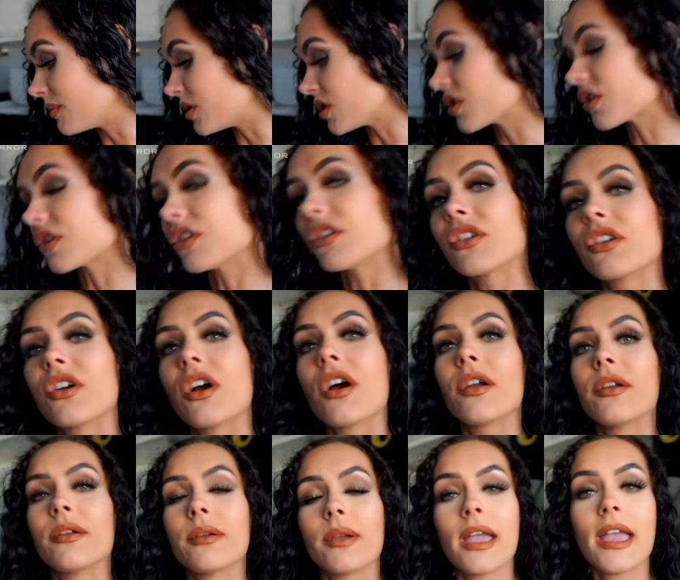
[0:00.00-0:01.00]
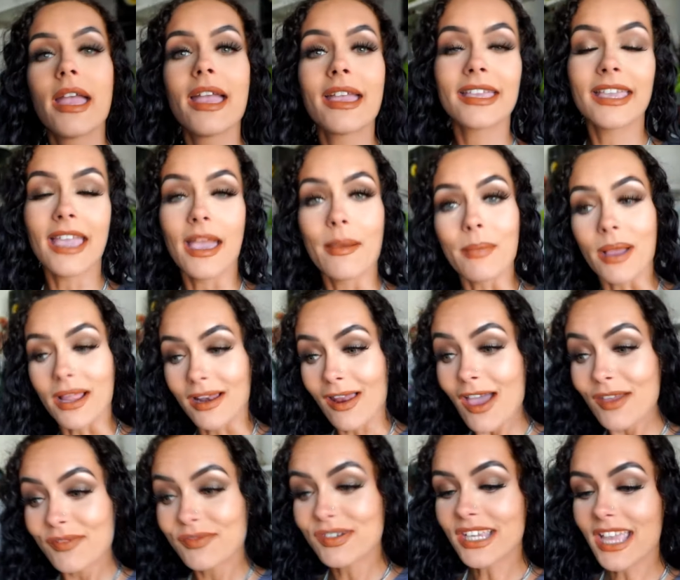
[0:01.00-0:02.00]
I'm just gonna go get my
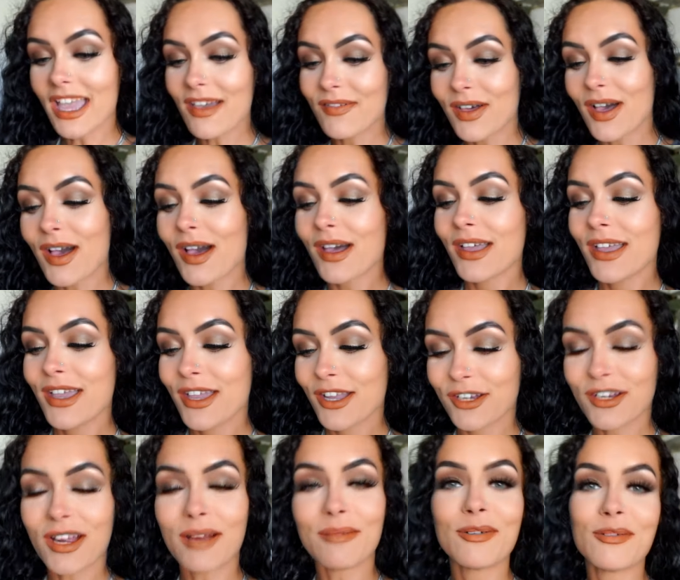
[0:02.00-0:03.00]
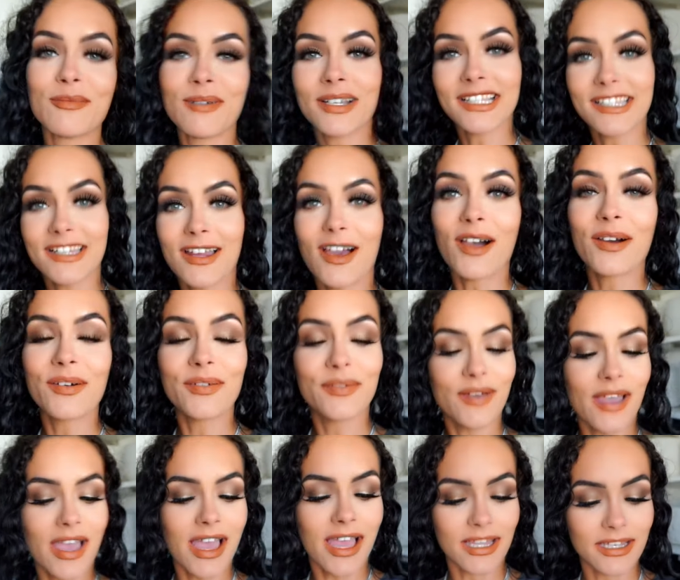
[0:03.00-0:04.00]
life together, grab all my stuff
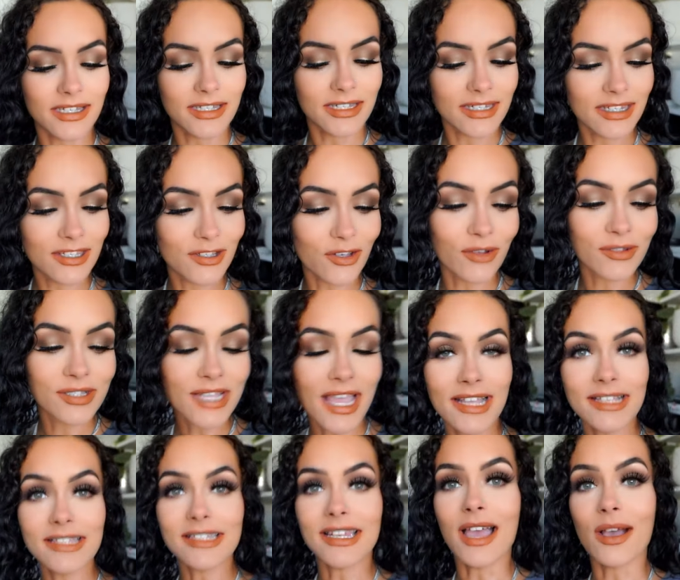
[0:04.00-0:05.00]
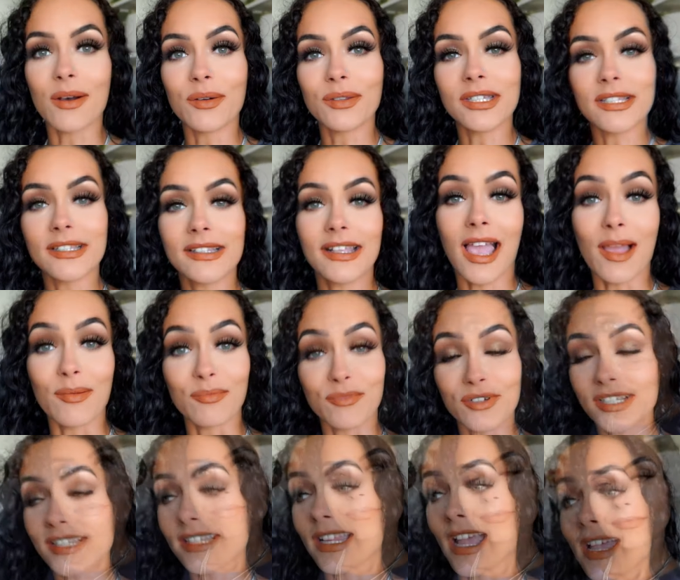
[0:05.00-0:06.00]
and go test out this camera
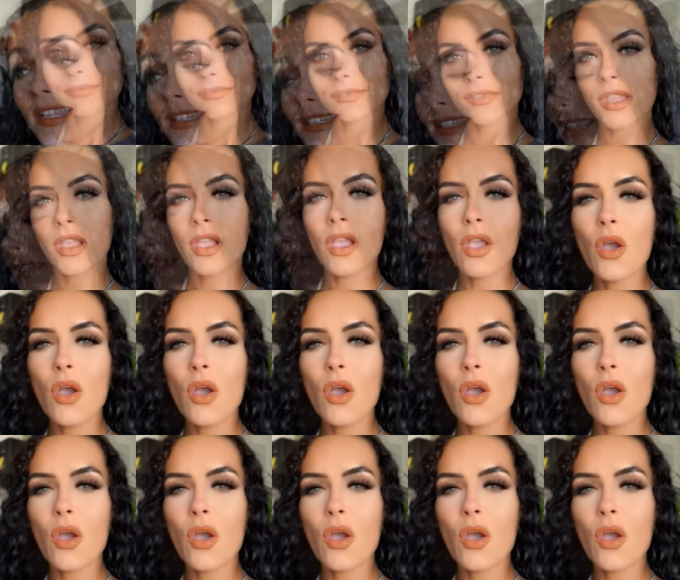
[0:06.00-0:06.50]
stand.